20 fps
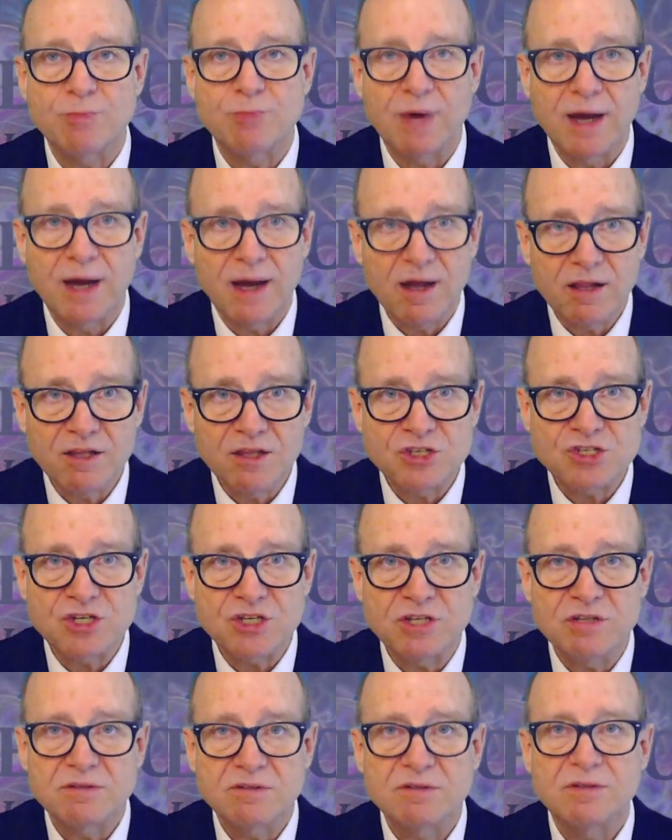
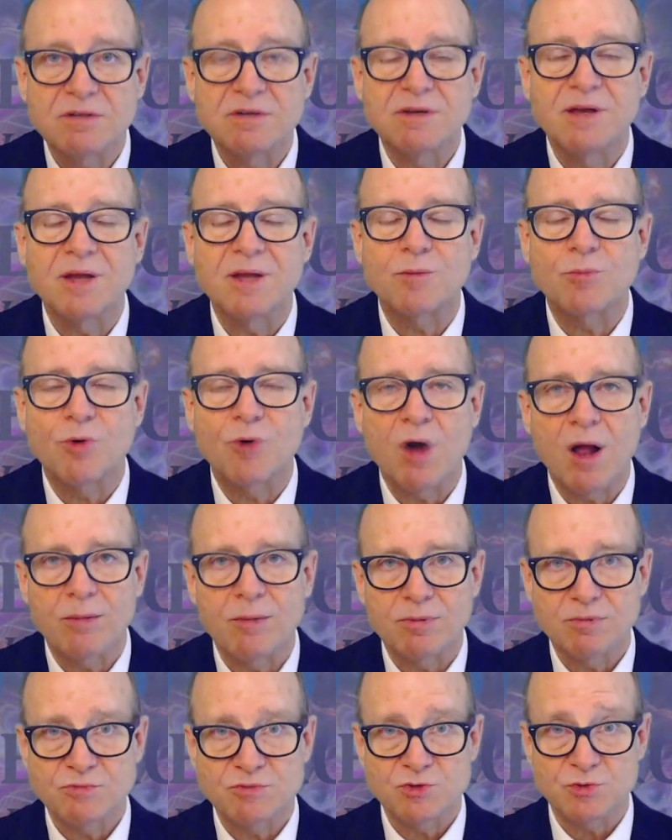biology and
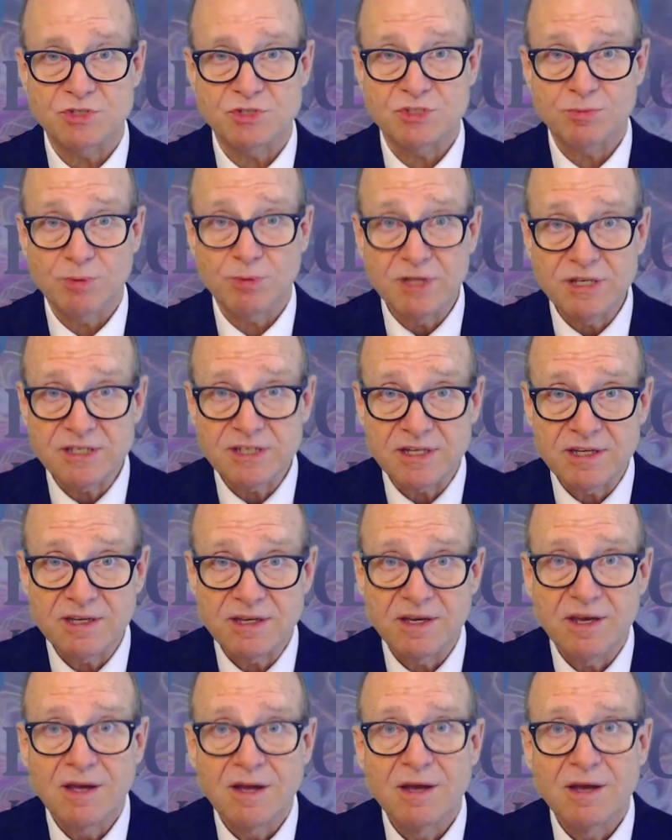problems with splinting,